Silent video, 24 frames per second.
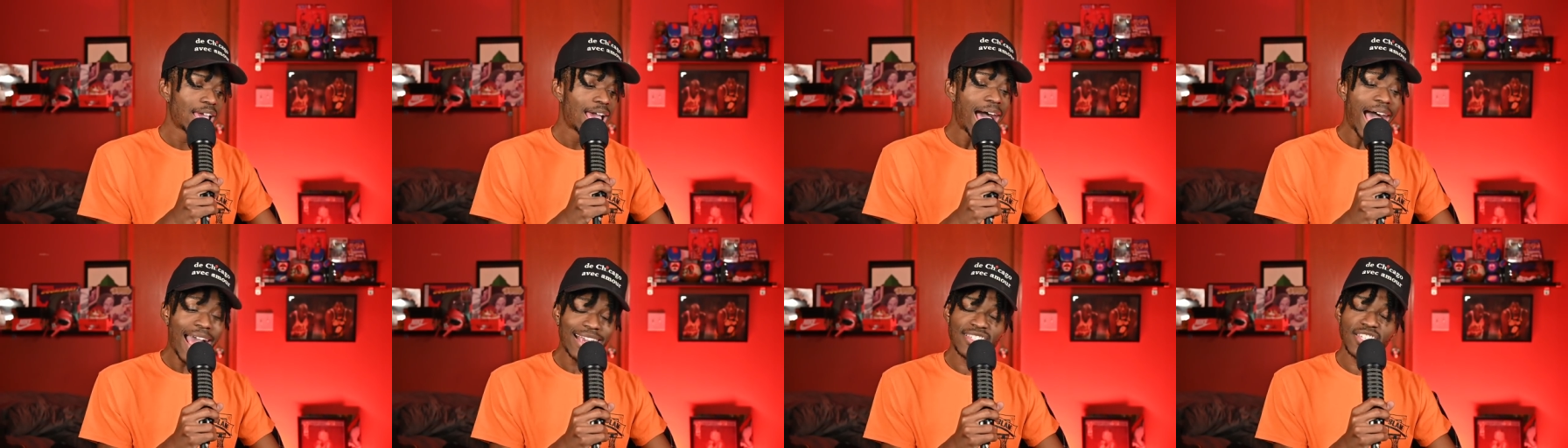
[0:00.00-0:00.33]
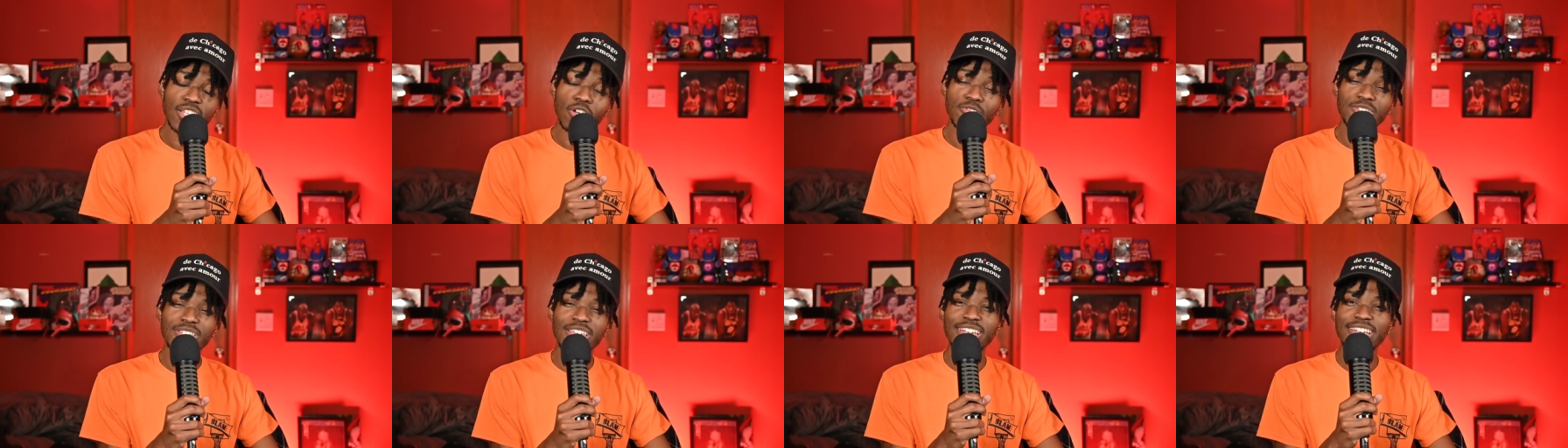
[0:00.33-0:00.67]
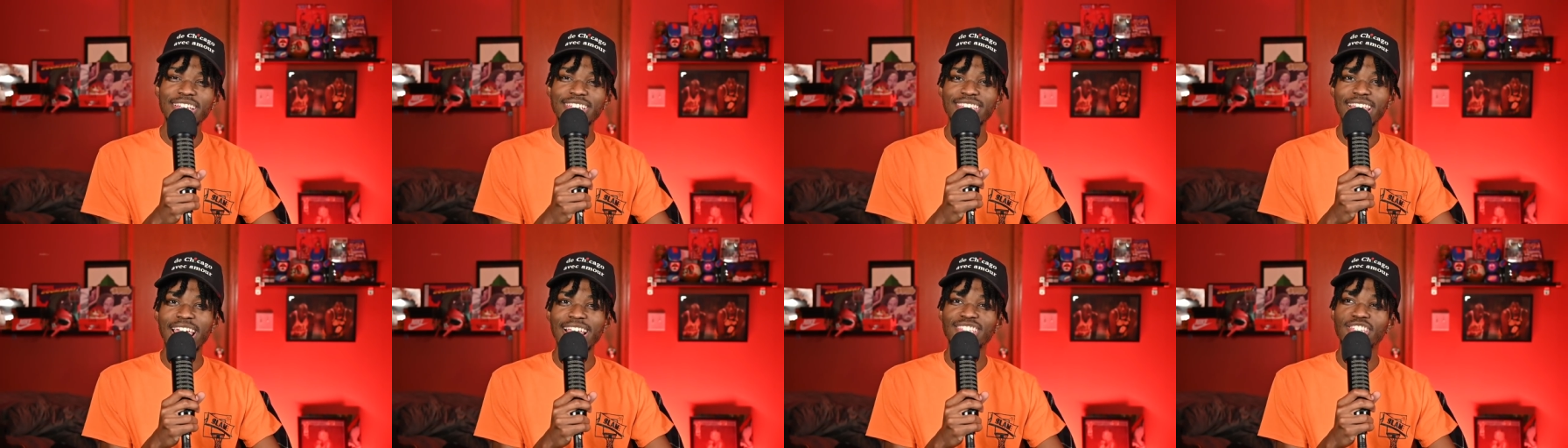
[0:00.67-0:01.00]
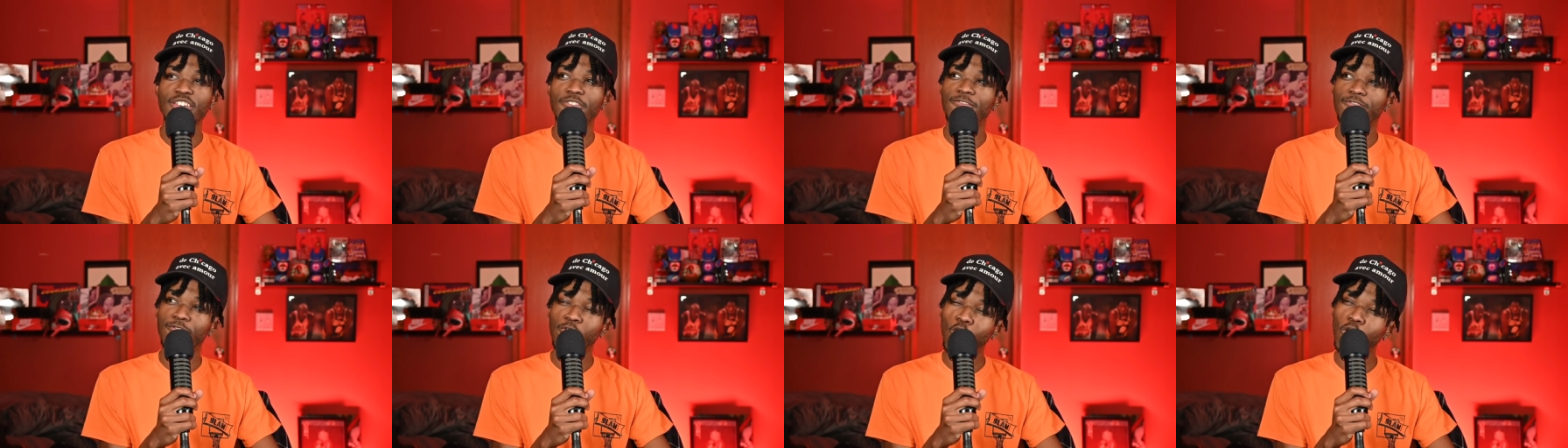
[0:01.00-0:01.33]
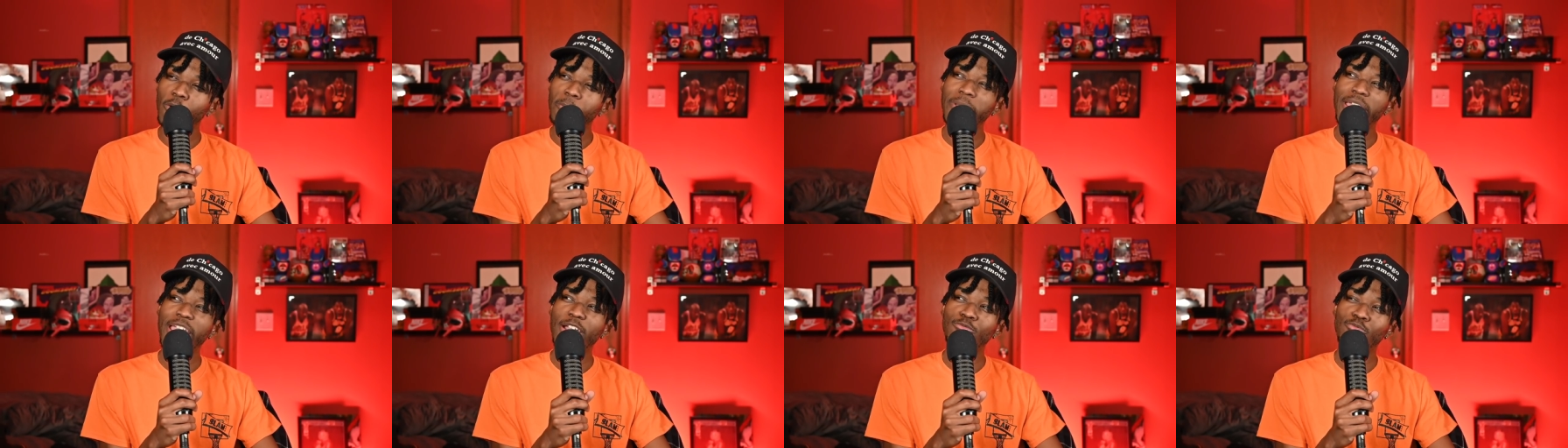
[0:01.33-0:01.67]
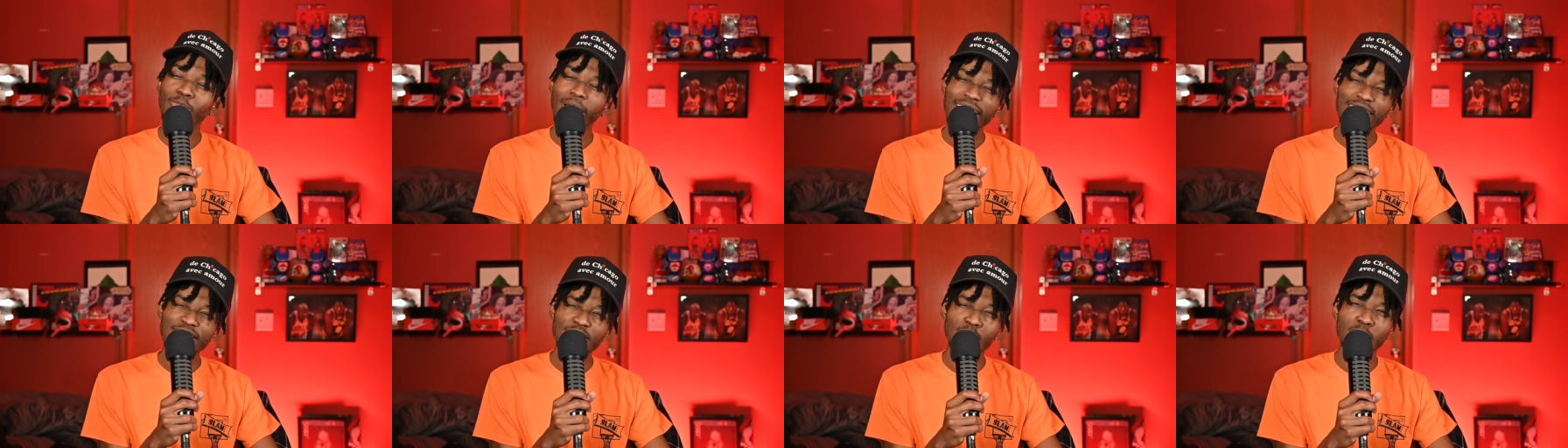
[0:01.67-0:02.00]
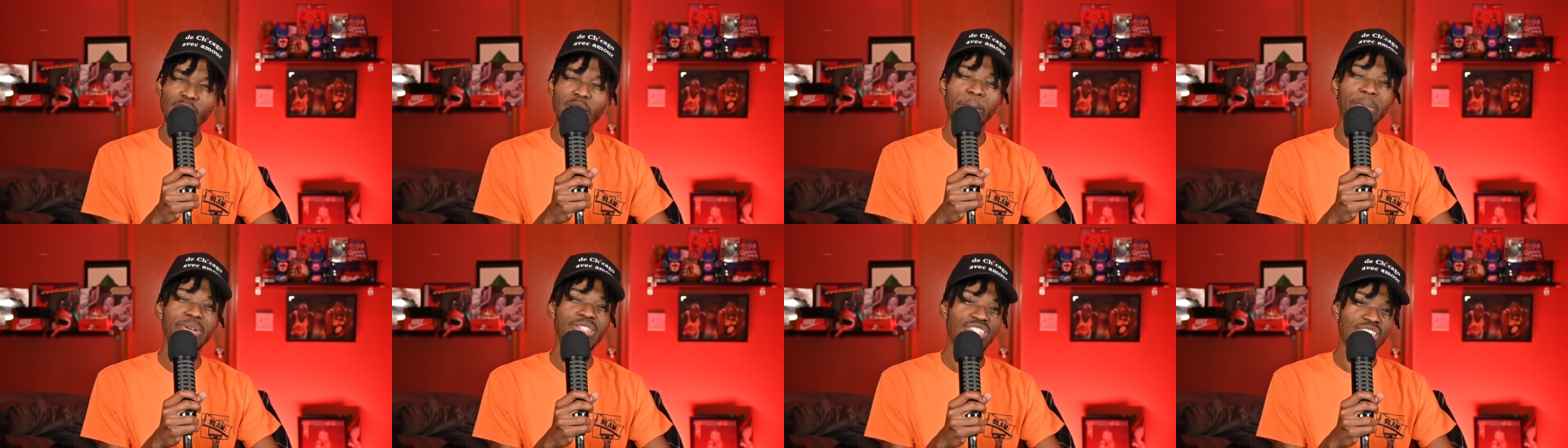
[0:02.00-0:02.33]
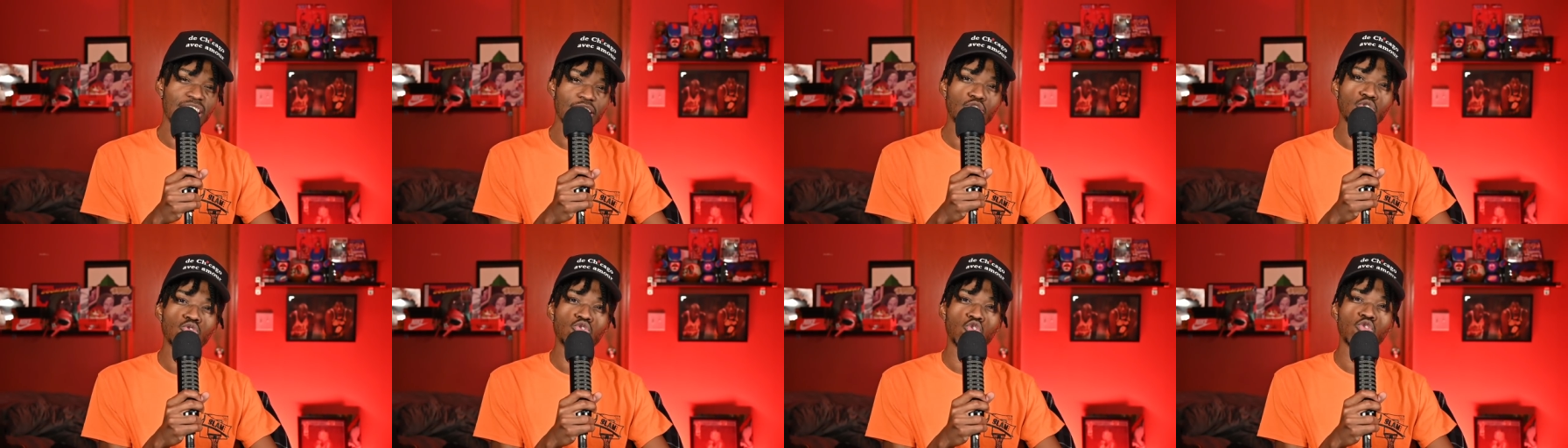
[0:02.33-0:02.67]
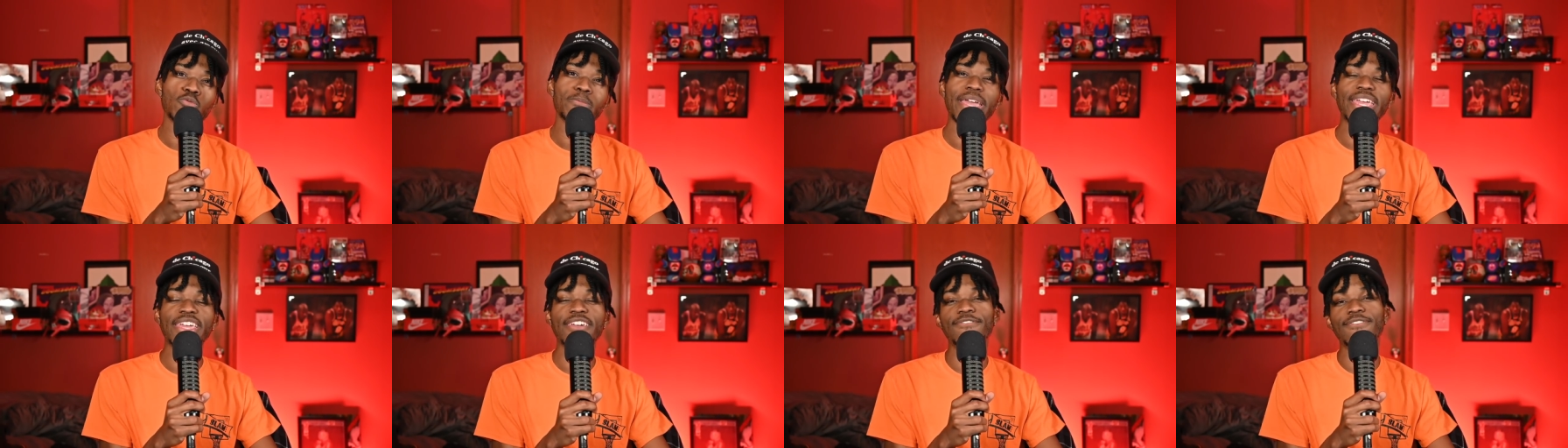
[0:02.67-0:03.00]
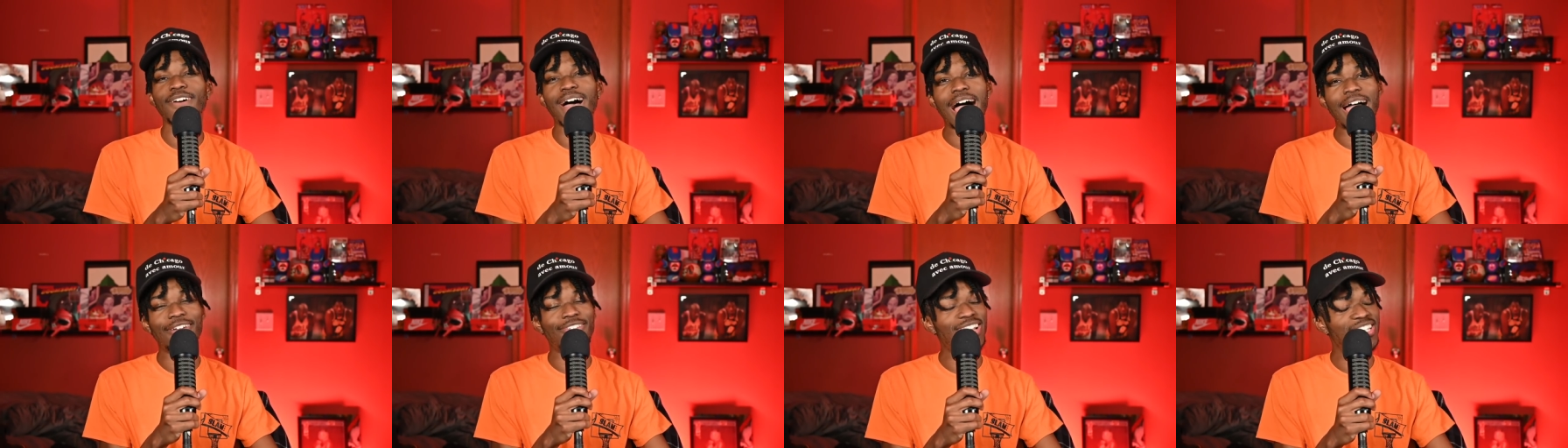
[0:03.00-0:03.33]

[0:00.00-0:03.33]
I still see this as a four man race with a potential to make it five.